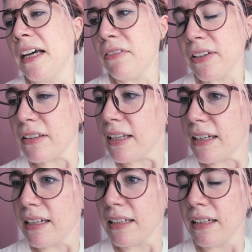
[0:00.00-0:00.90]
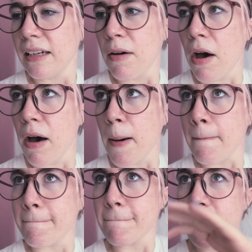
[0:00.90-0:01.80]
I feel like
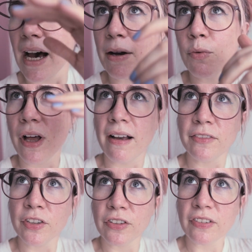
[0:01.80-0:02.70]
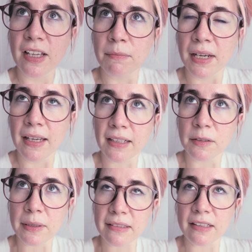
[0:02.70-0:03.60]
I will have to set my
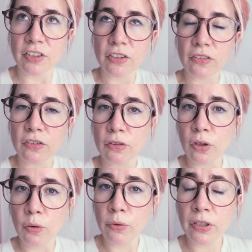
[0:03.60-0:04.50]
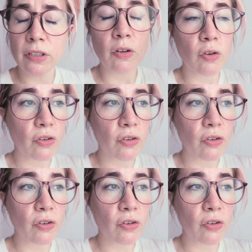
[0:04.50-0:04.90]
expectations lower,